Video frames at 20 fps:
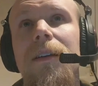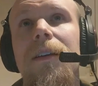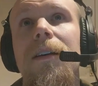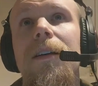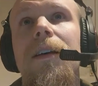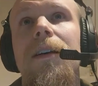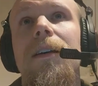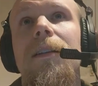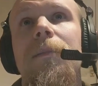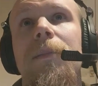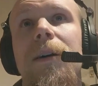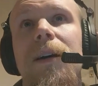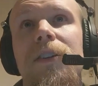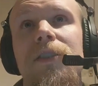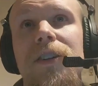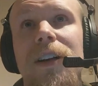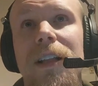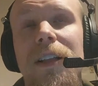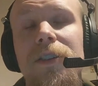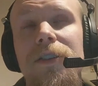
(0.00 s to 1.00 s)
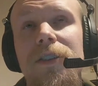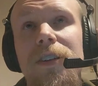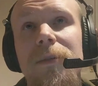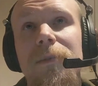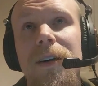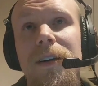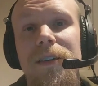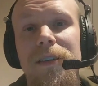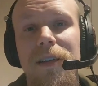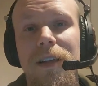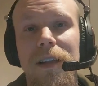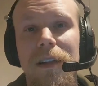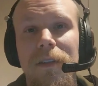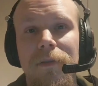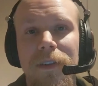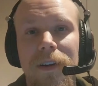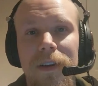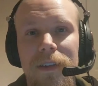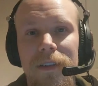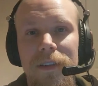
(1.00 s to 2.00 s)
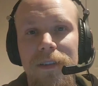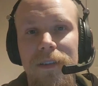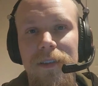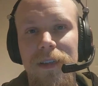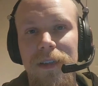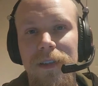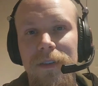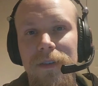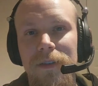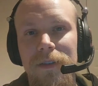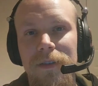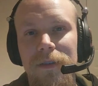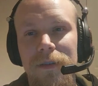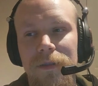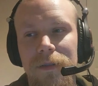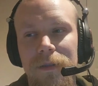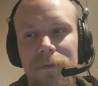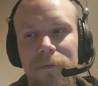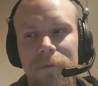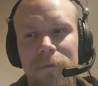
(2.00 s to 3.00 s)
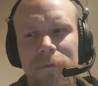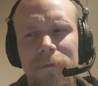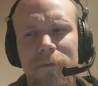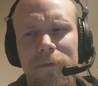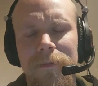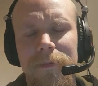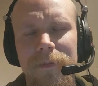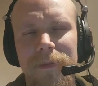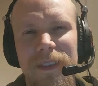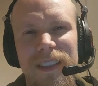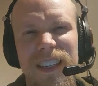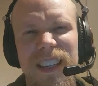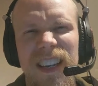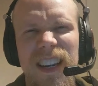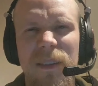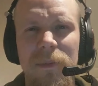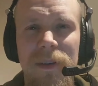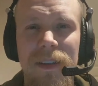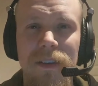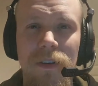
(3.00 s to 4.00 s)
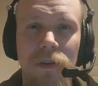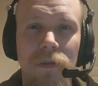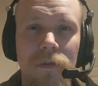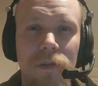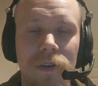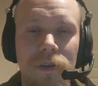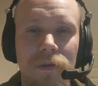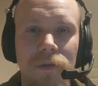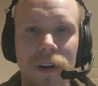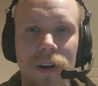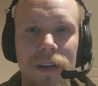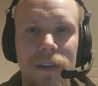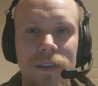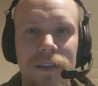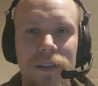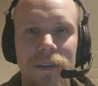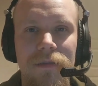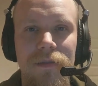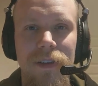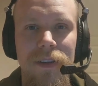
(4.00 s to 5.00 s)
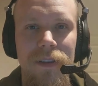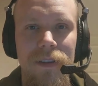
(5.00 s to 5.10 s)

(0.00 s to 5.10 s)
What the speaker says: and by challenging myself I tend to get a bit over creative and